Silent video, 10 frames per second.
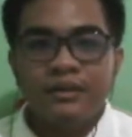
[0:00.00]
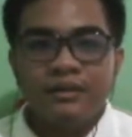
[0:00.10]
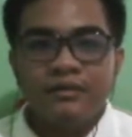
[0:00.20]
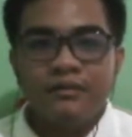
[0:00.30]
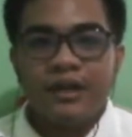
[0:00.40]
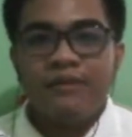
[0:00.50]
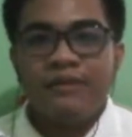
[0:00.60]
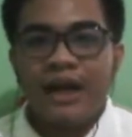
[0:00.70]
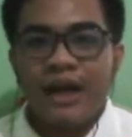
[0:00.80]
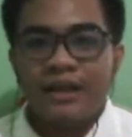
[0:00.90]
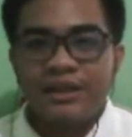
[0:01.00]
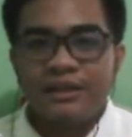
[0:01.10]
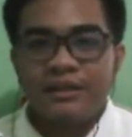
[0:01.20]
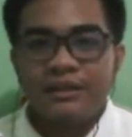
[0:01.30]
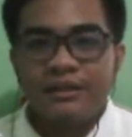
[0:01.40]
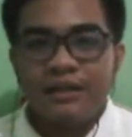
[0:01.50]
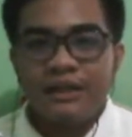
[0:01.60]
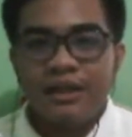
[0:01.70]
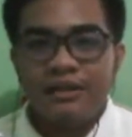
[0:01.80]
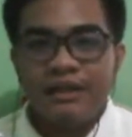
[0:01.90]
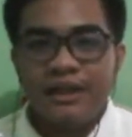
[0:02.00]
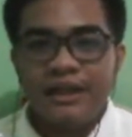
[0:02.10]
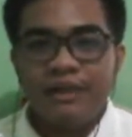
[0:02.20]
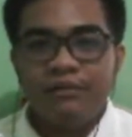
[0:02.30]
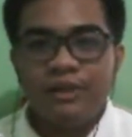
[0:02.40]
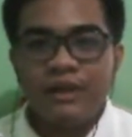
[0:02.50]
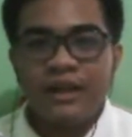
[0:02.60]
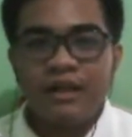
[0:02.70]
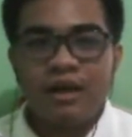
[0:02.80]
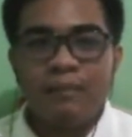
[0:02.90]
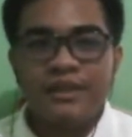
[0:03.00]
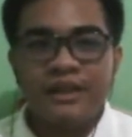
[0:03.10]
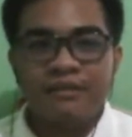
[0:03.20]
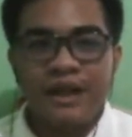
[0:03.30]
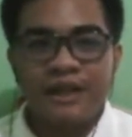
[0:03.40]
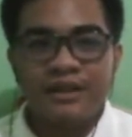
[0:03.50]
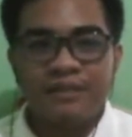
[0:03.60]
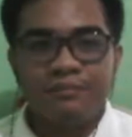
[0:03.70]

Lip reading: "For every action, there is an equal and opposite reaction."